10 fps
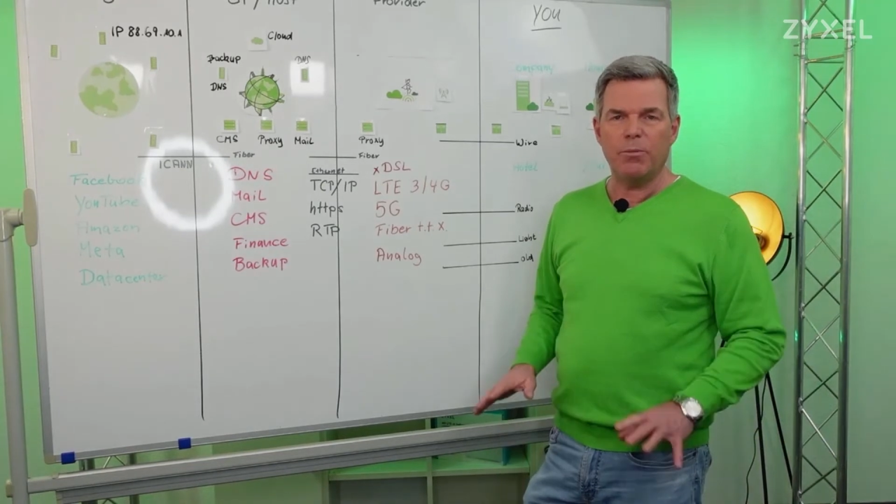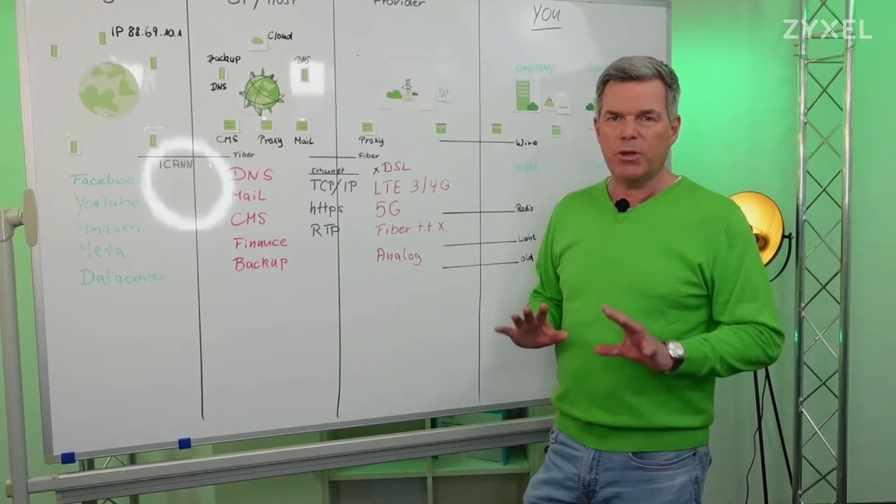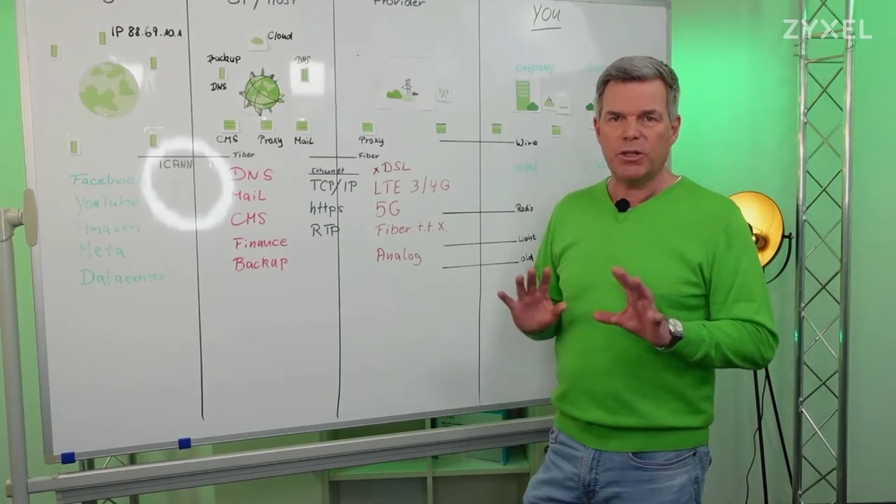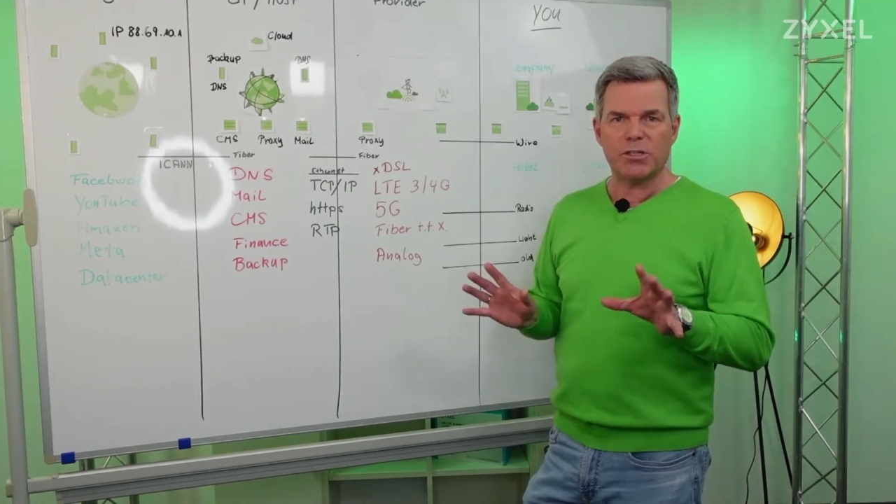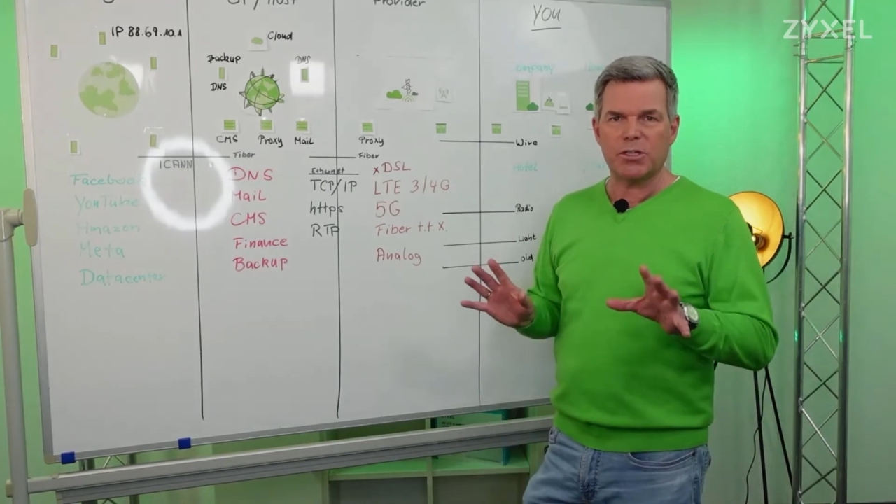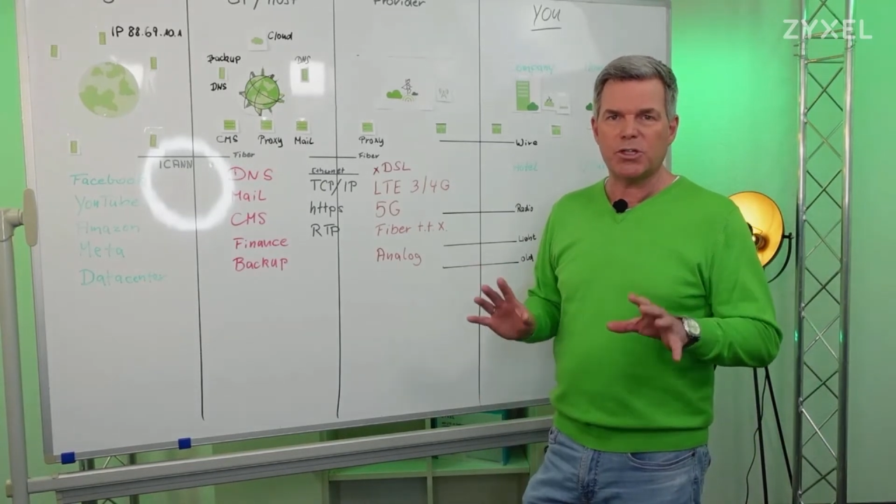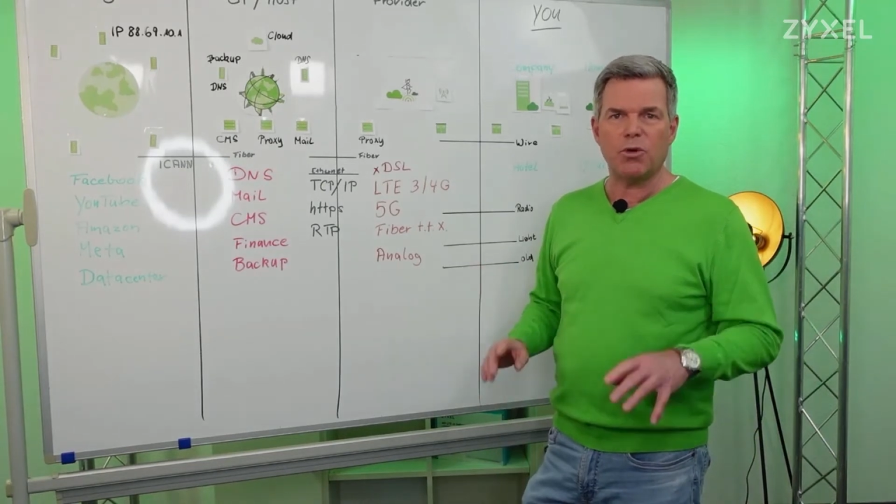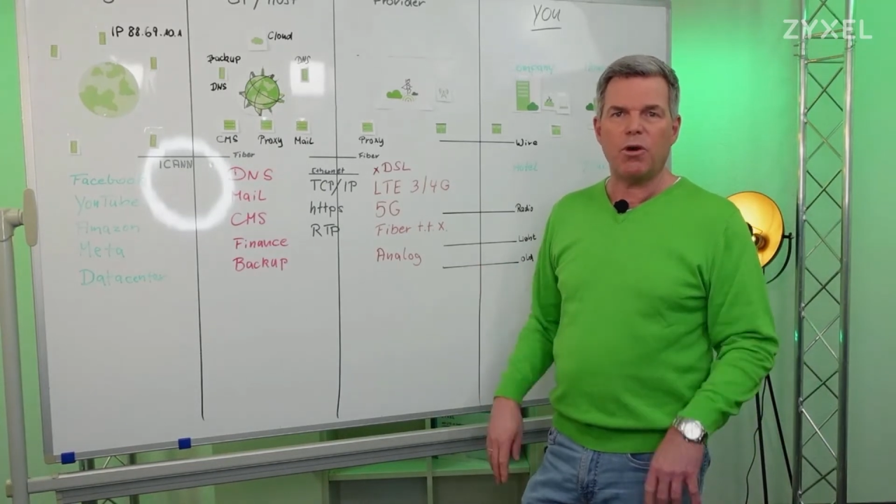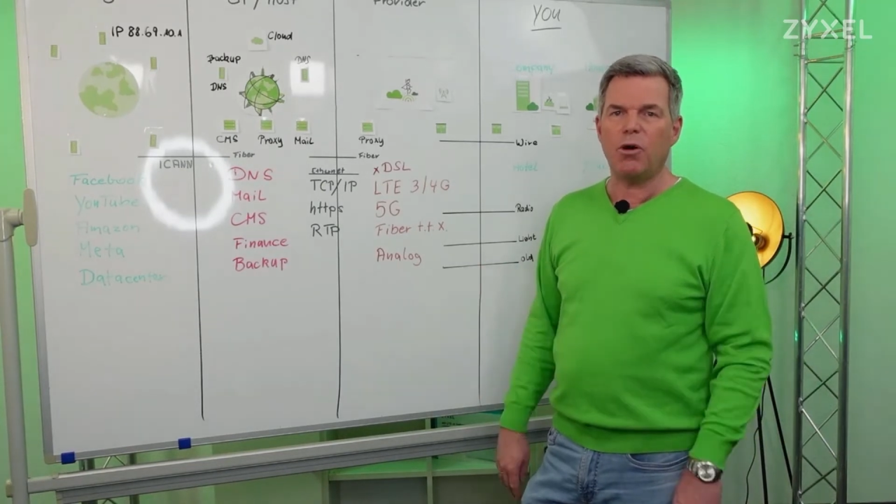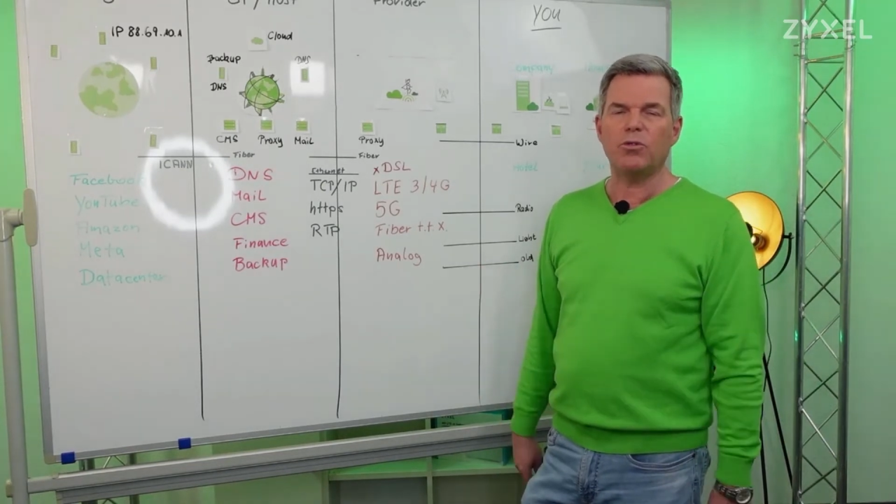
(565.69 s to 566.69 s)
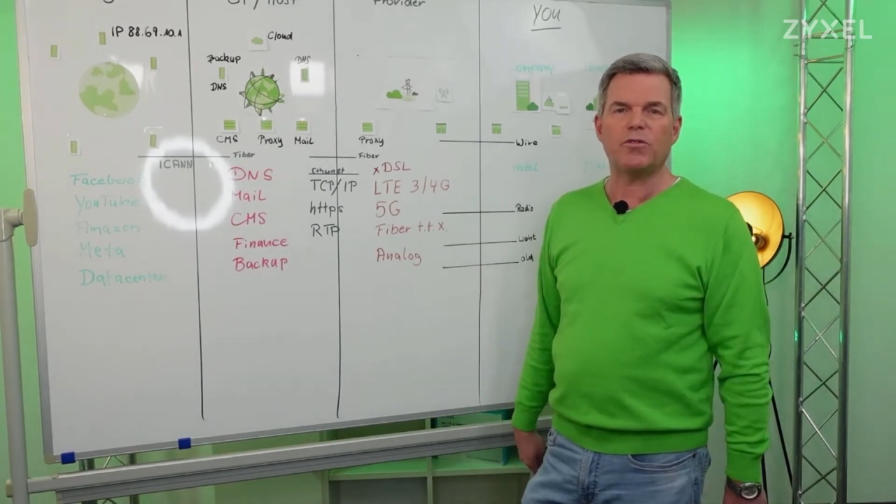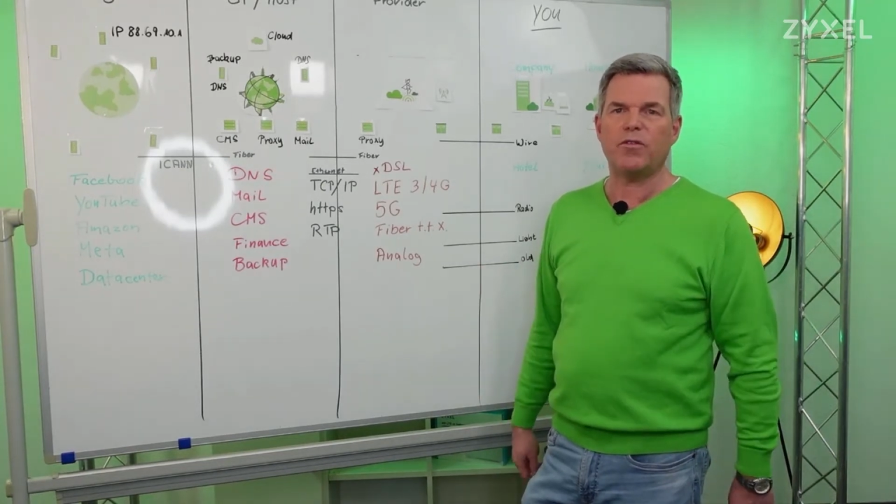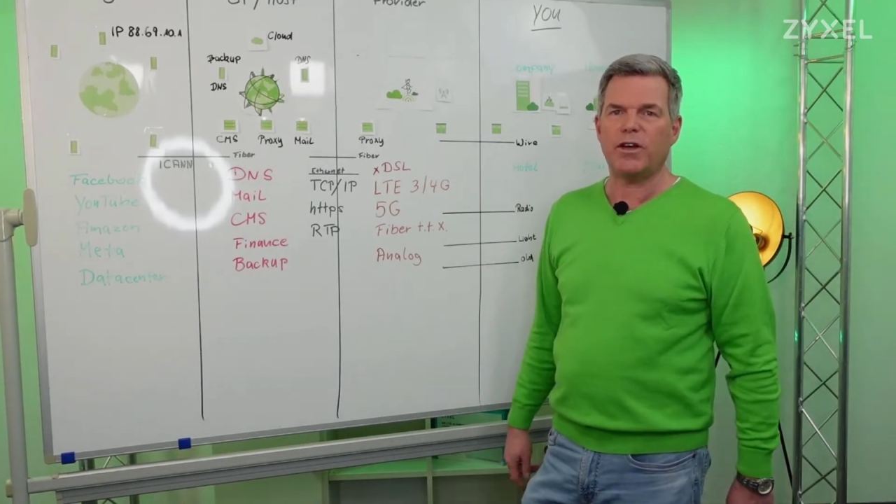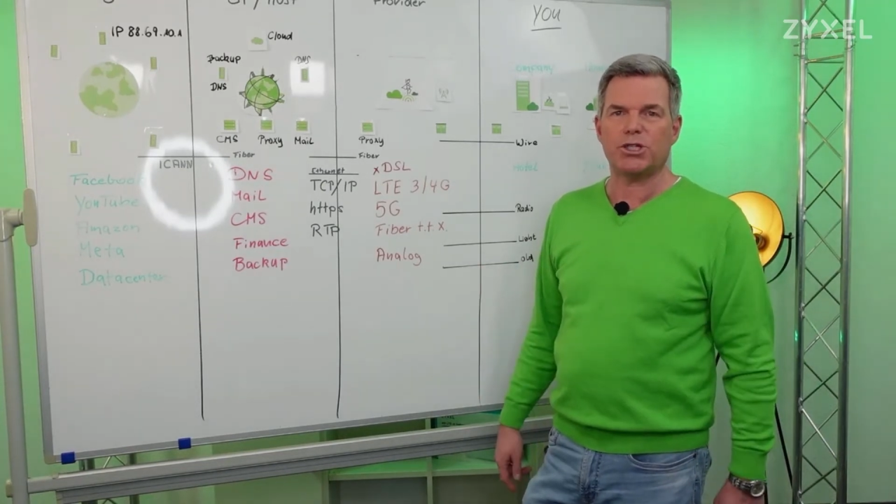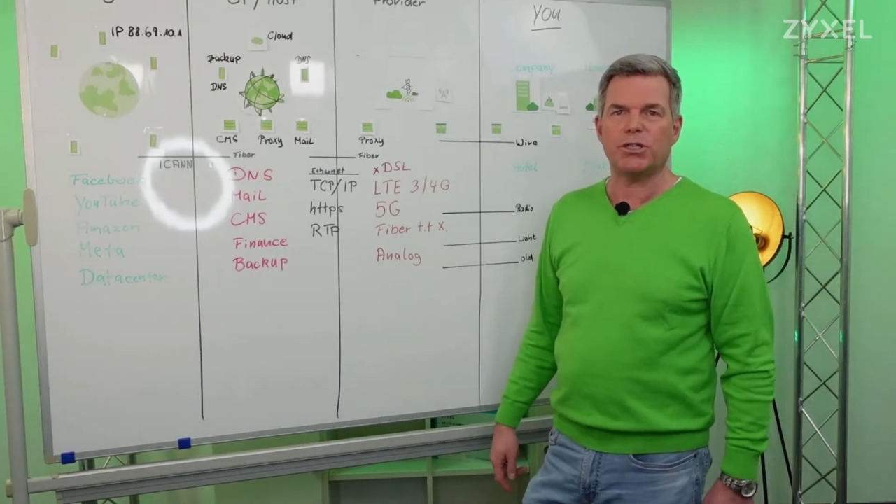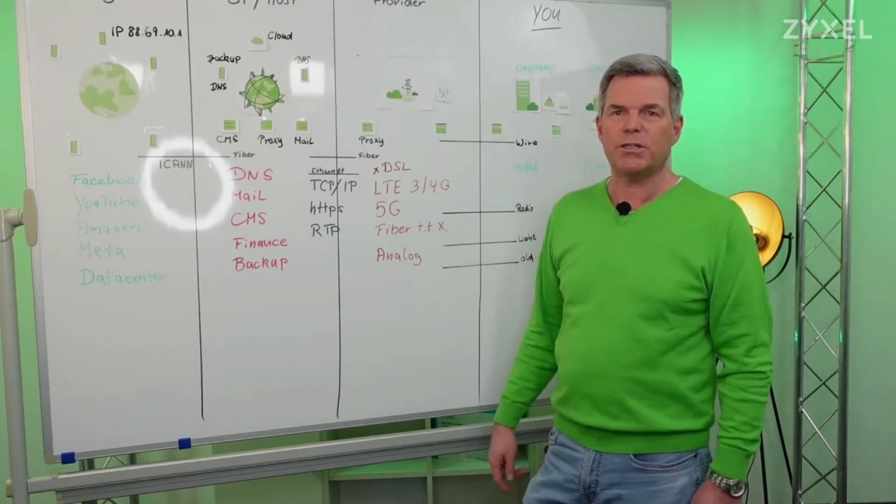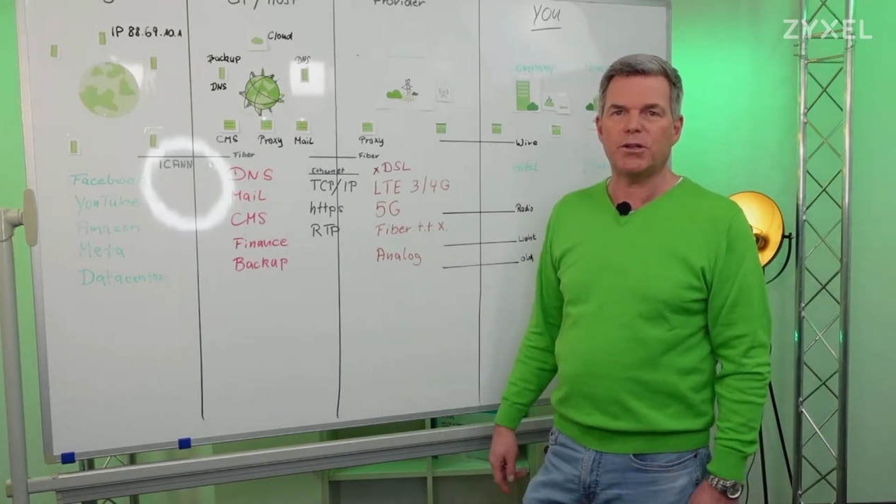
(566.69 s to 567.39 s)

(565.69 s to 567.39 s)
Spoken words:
but this is so old-fashioned